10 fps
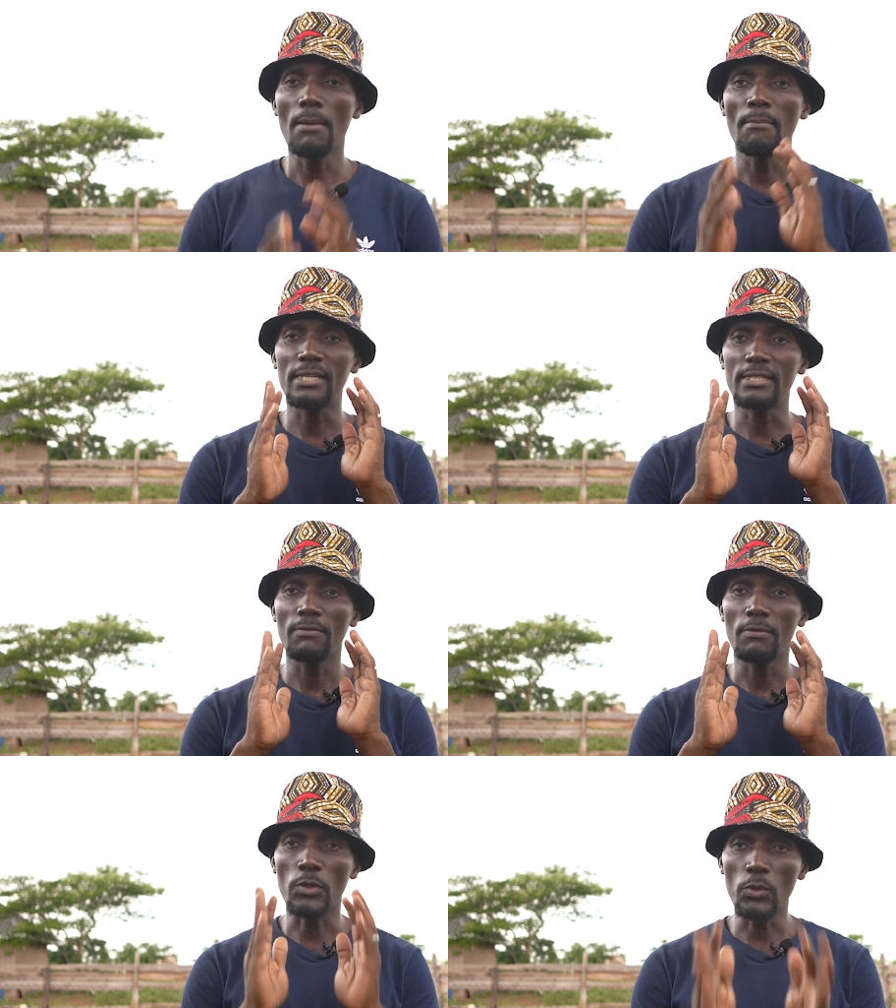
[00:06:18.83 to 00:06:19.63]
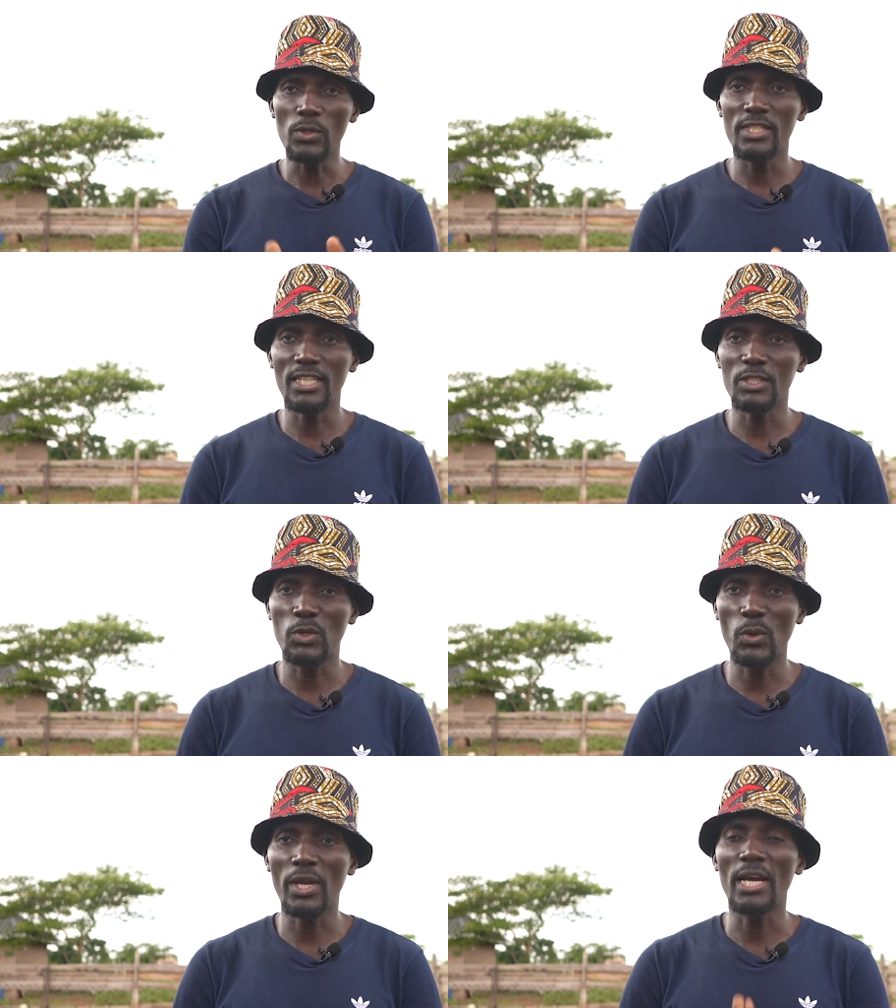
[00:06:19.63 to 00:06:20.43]
But you just
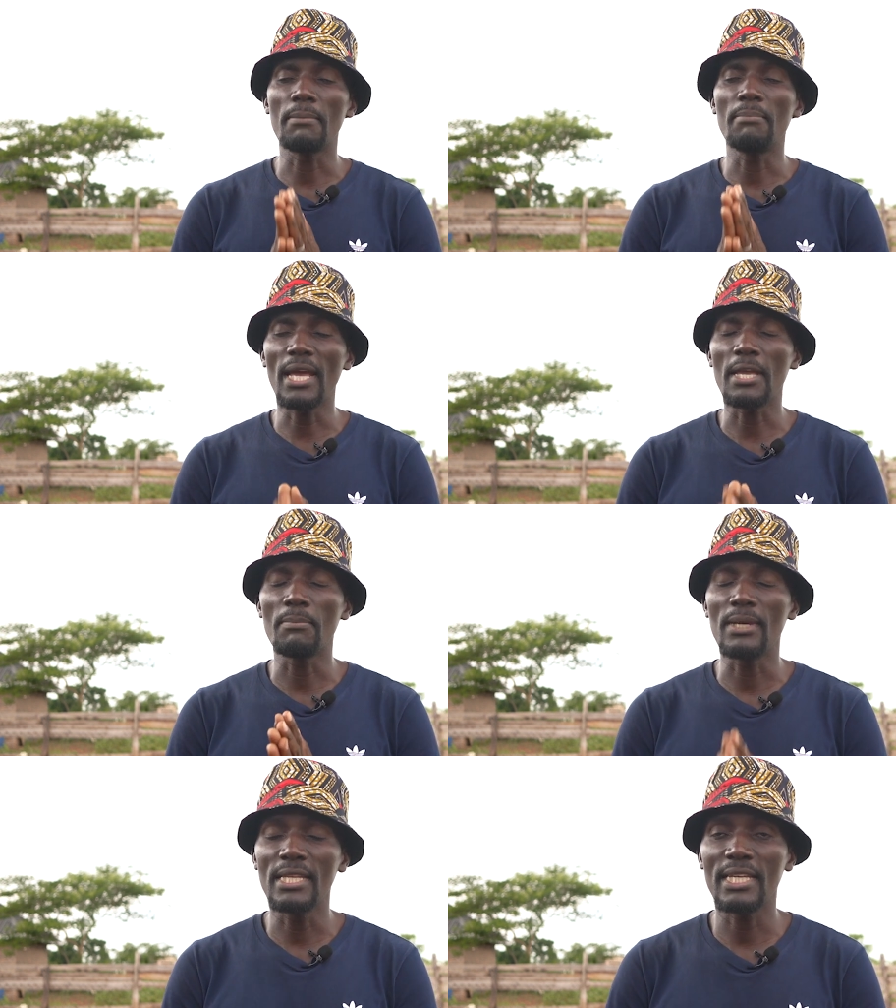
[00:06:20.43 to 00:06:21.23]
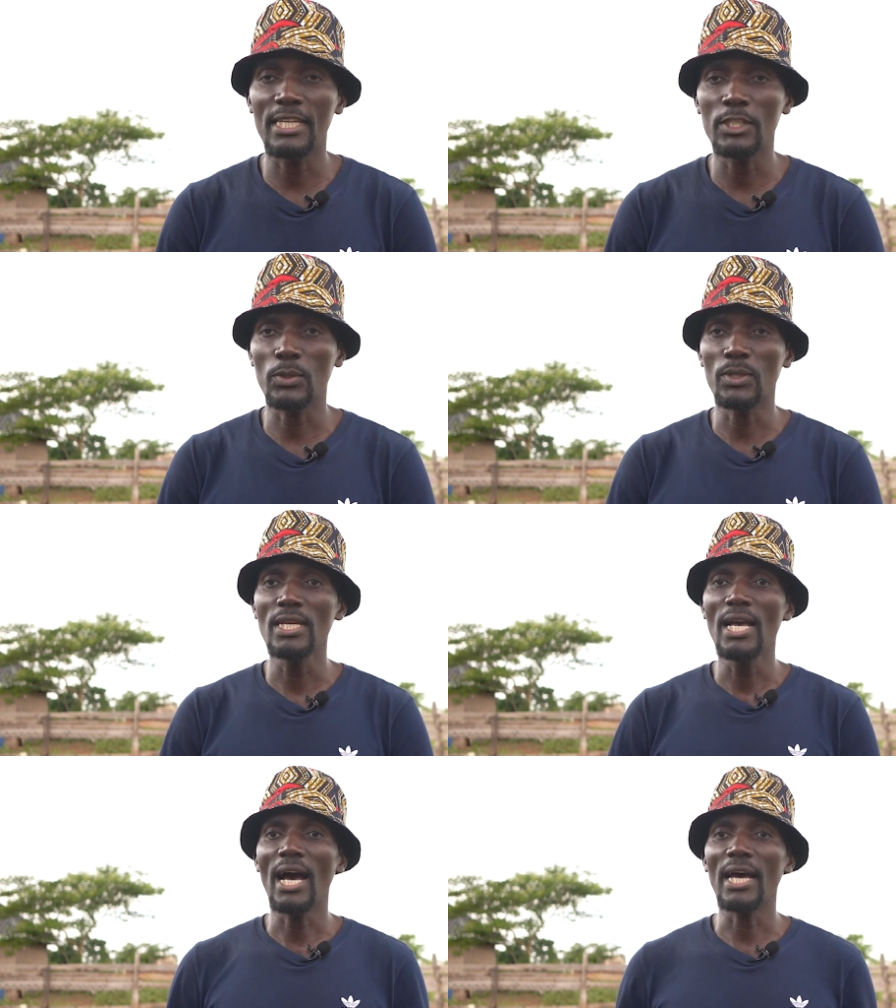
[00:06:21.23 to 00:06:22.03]
going and buying medication
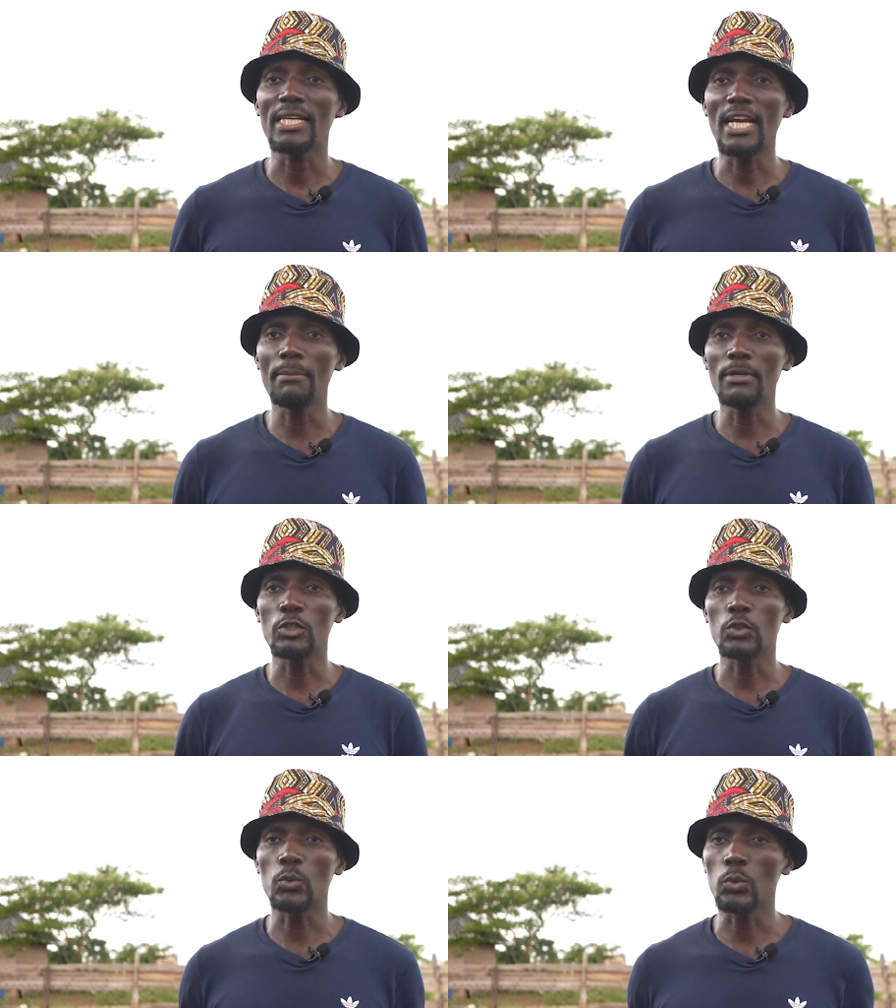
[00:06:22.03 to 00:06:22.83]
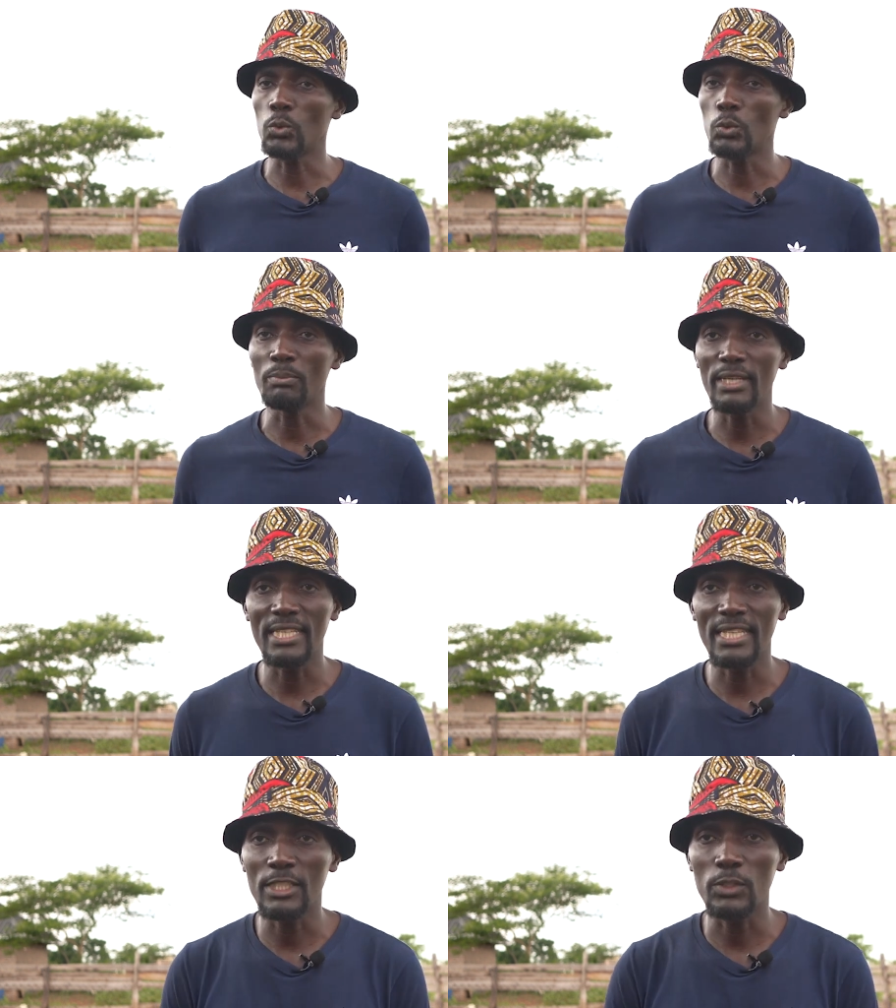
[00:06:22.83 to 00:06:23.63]
and coming to
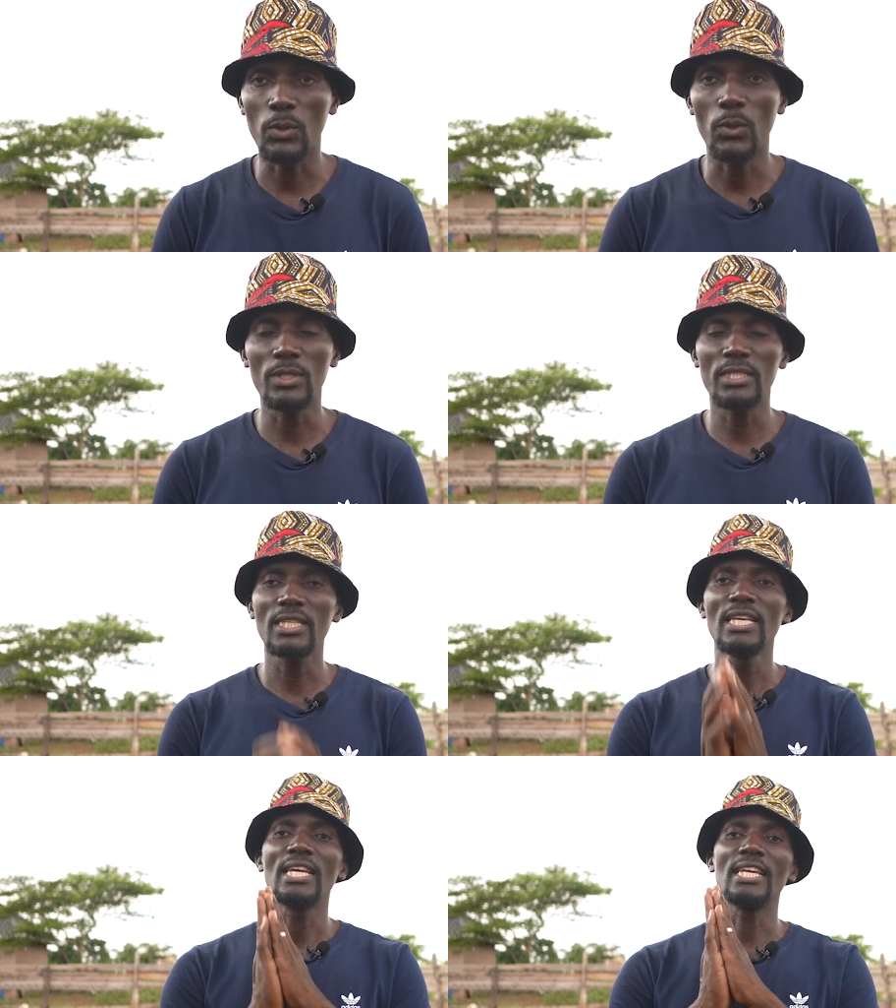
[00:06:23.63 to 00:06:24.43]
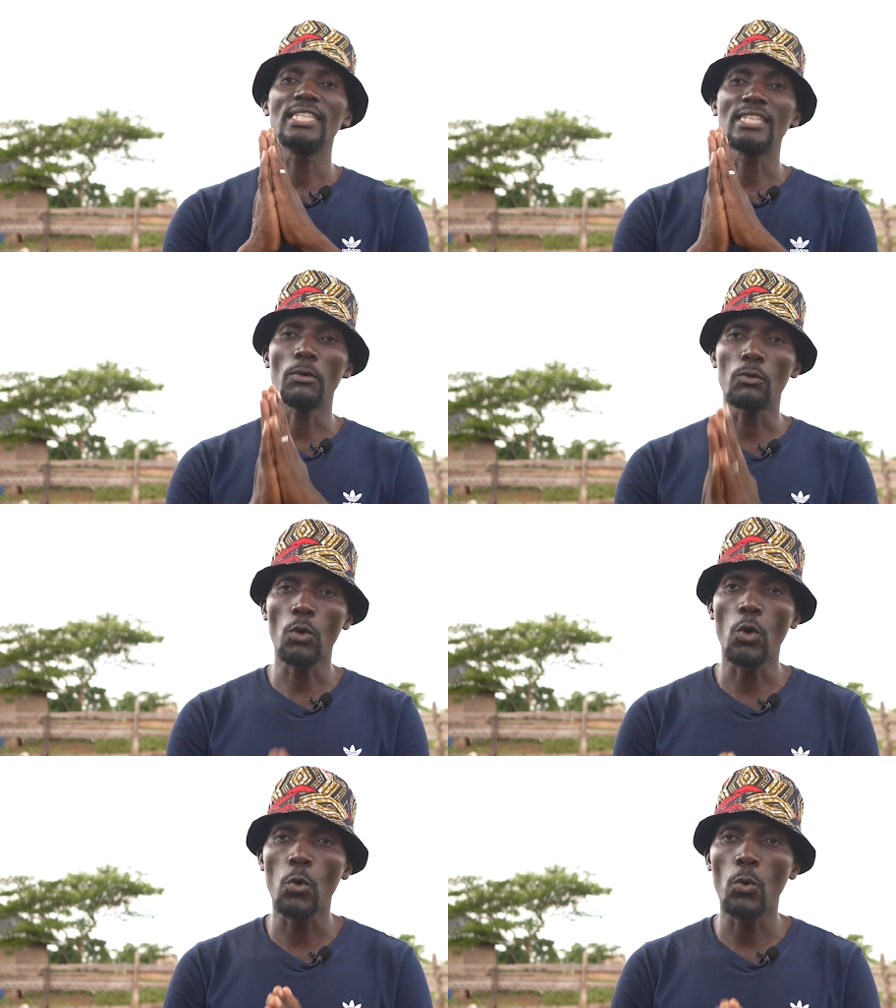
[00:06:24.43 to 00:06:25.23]
medicate your goats is a
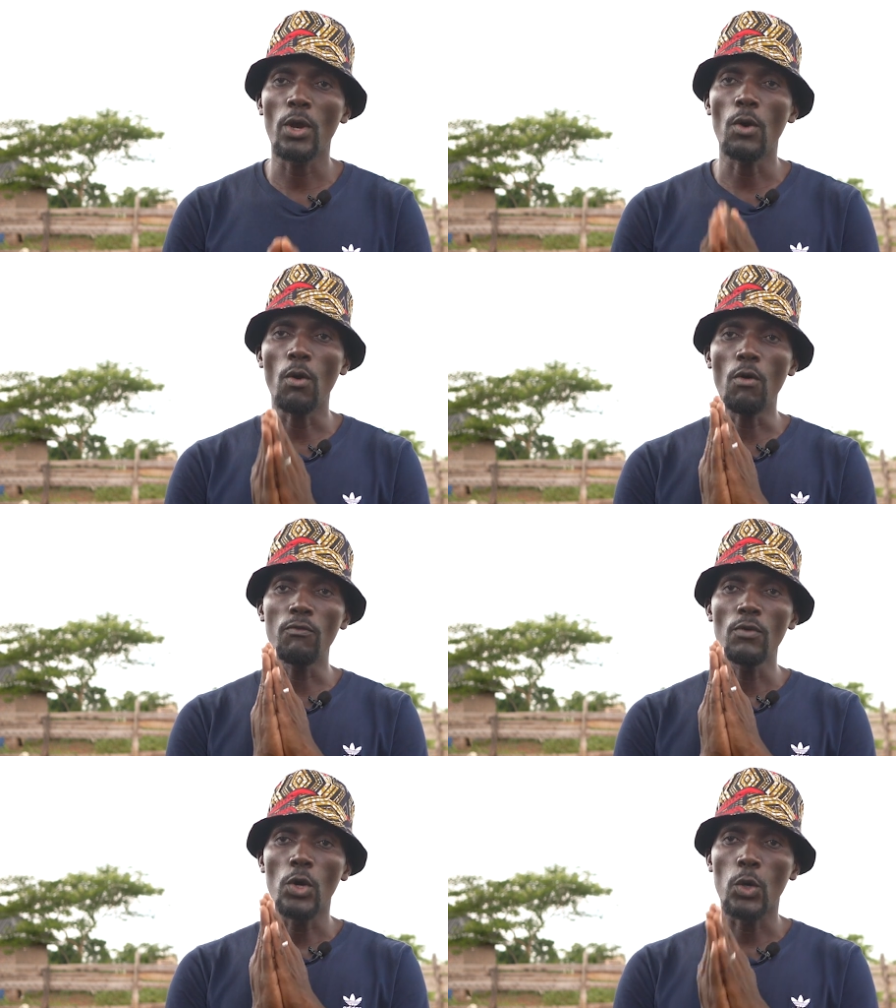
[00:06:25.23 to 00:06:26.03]
wrong way of